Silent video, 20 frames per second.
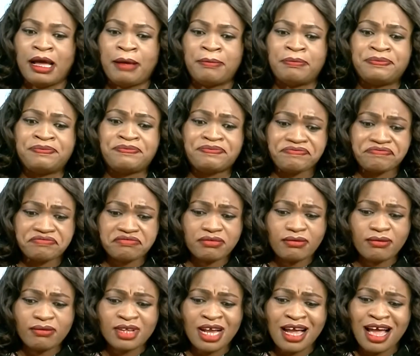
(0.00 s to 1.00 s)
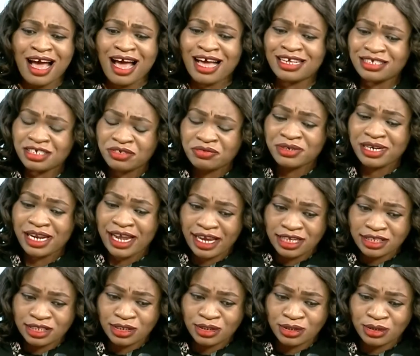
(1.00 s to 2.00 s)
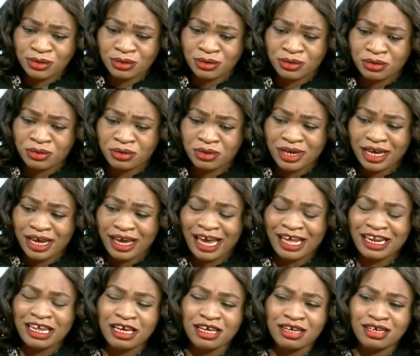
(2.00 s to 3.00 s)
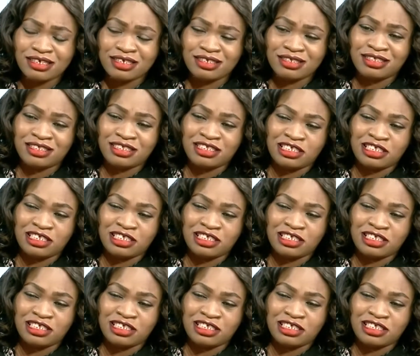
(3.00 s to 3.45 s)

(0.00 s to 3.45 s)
As it relates to any